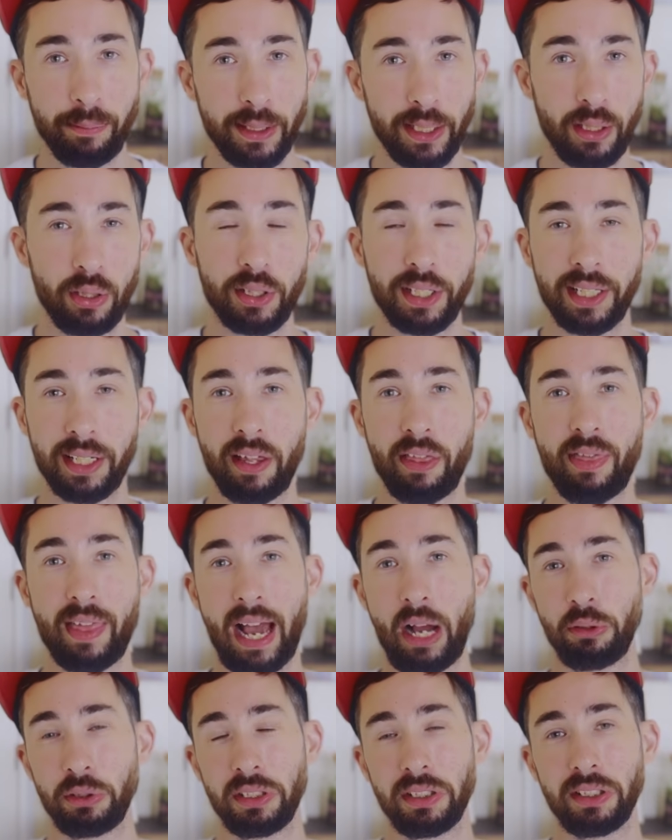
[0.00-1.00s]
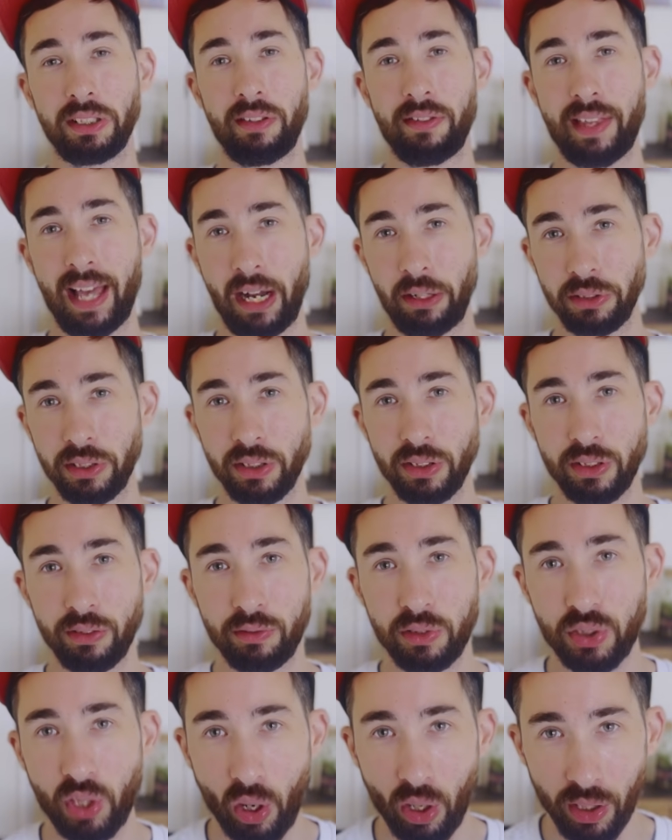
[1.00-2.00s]
you're looking at thousands and thousands
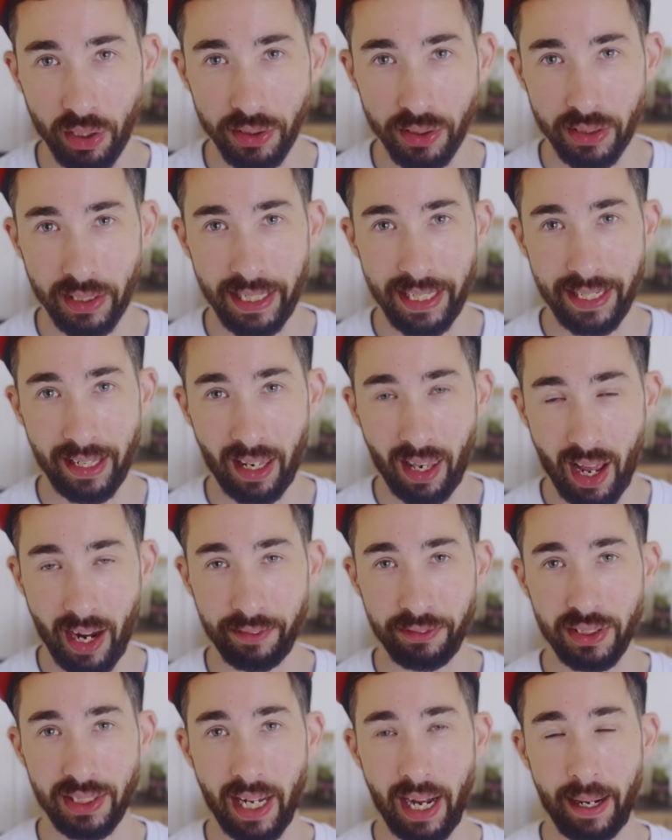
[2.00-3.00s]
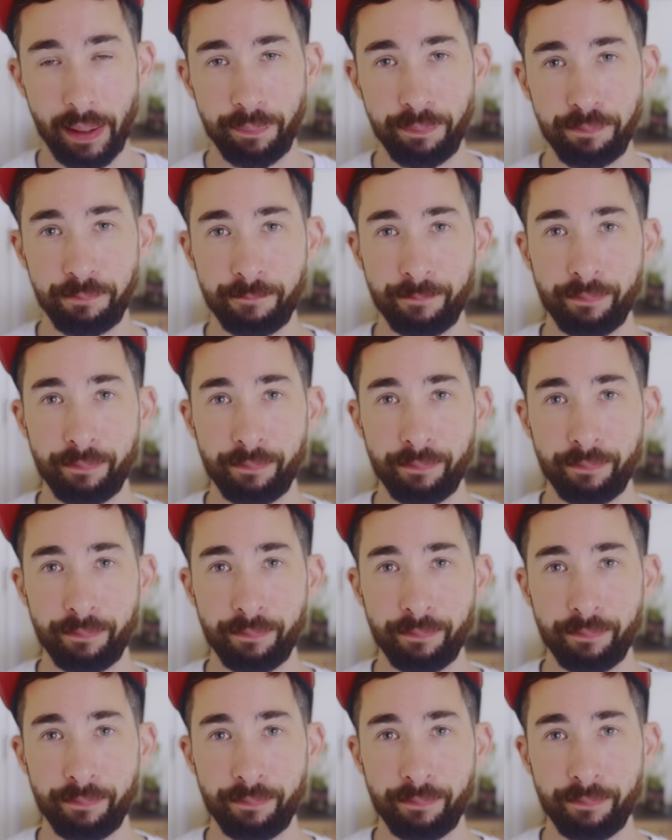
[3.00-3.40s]
of dollars in a lifetime.